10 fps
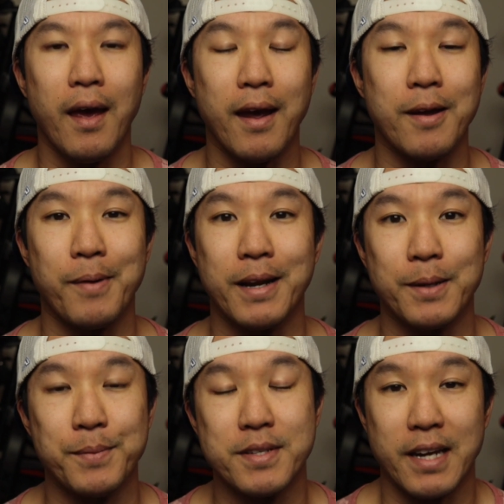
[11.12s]
Hey, my
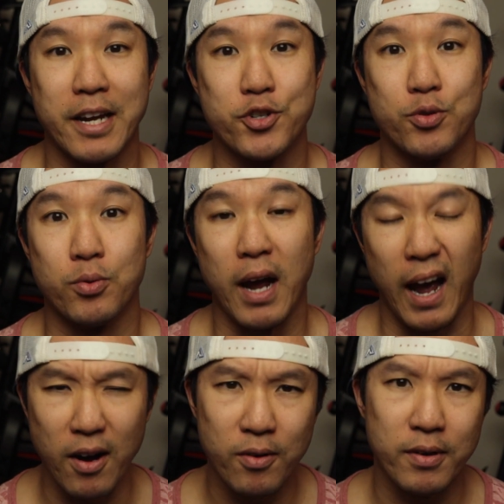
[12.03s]
name is Andrew
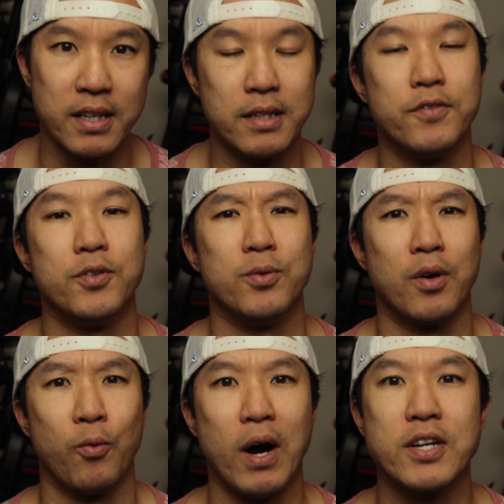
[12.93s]
Au, and if you
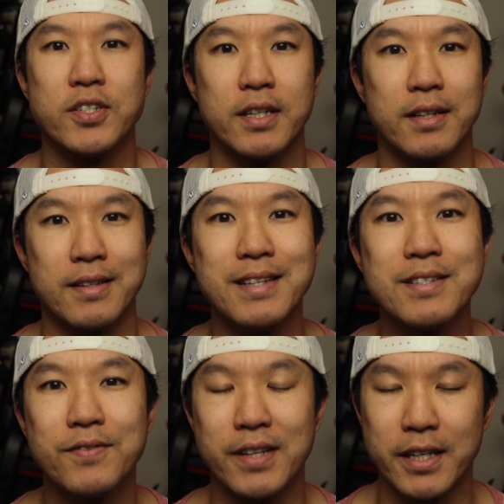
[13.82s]
are watching
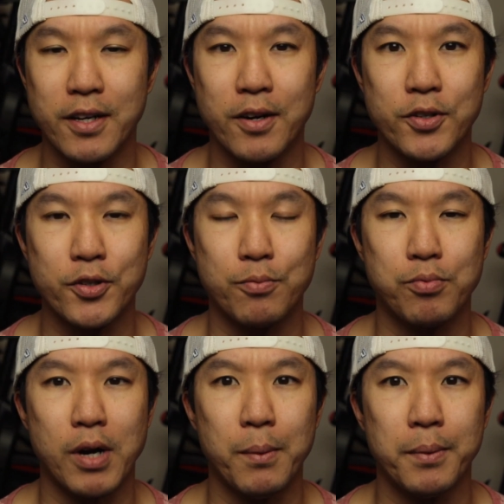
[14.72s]
this video, you're
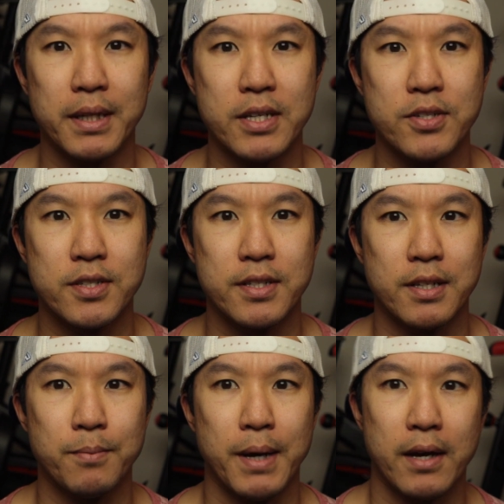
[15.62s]
probably interested
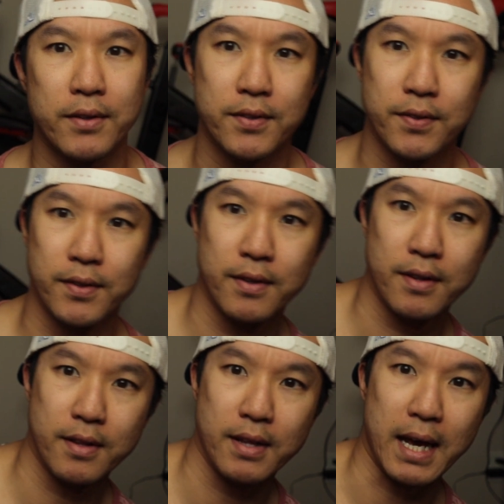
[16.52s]
about
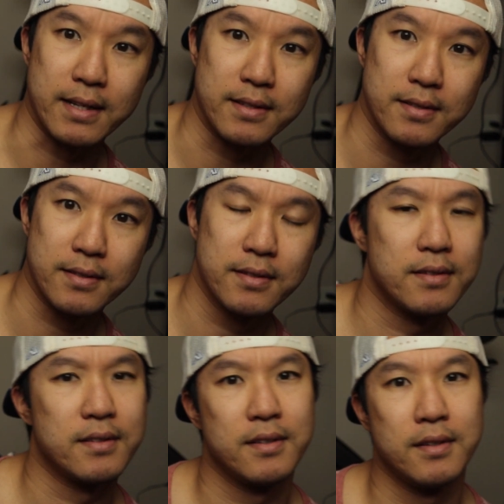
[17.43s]
that,
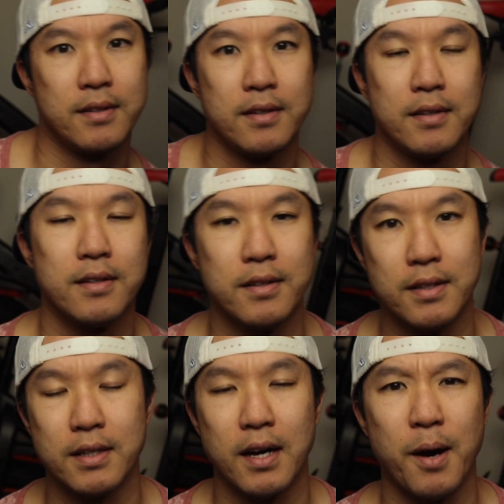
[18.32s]

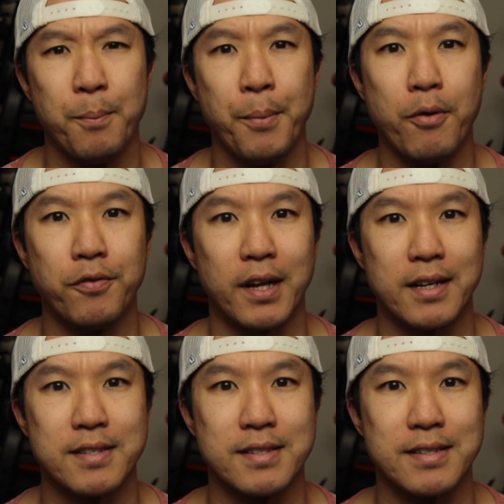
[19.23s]
the
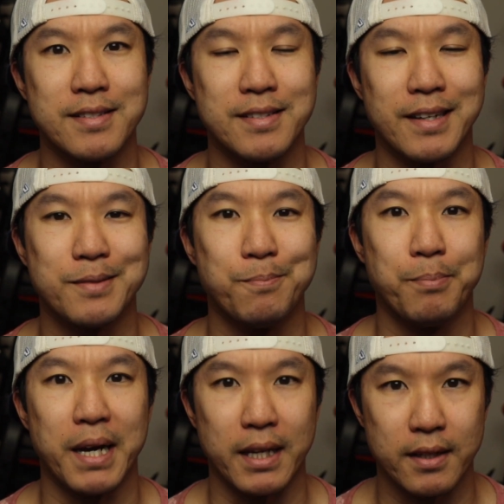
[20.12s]
Bowflex C6
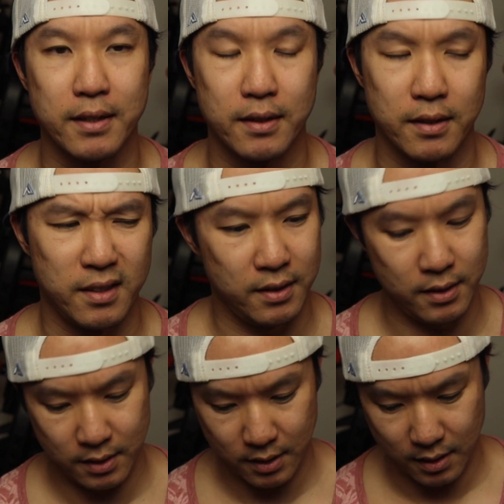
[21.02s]
bike.
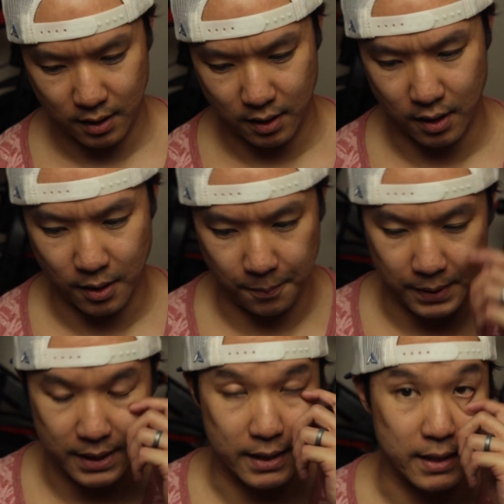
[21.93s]

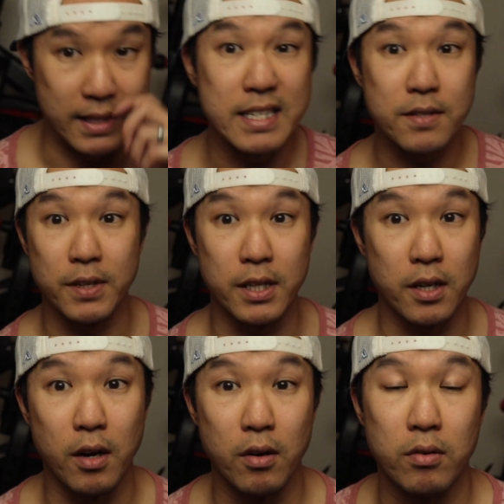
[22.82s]
In this
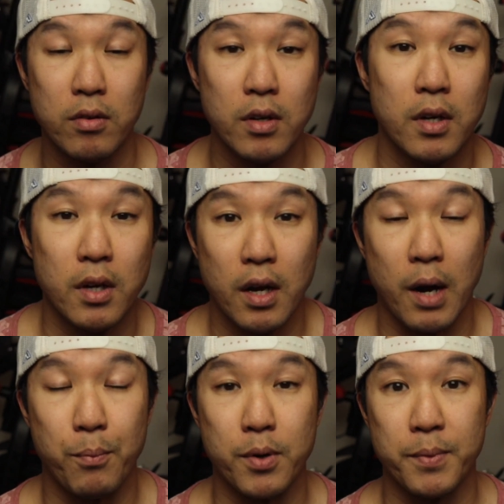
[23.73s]
video,
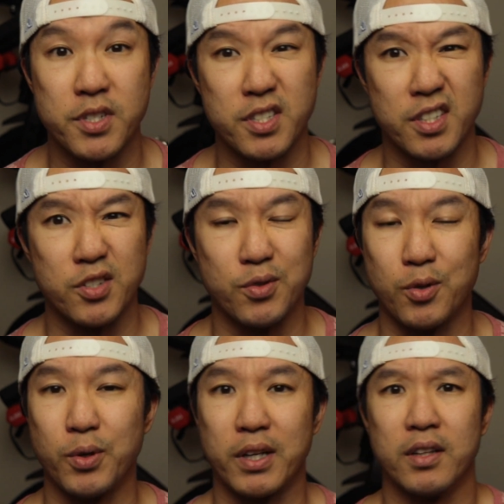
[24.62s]
I'm pretty much just going to do a
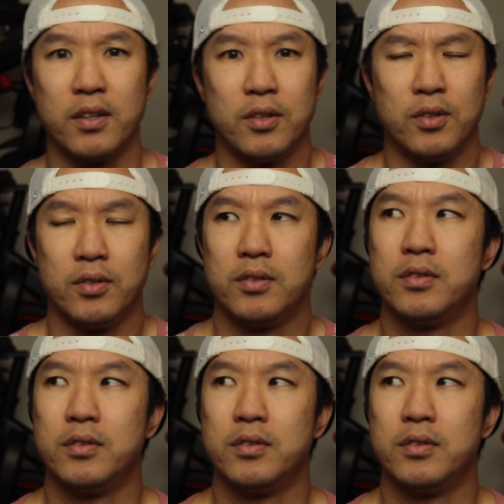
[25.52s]
quick little,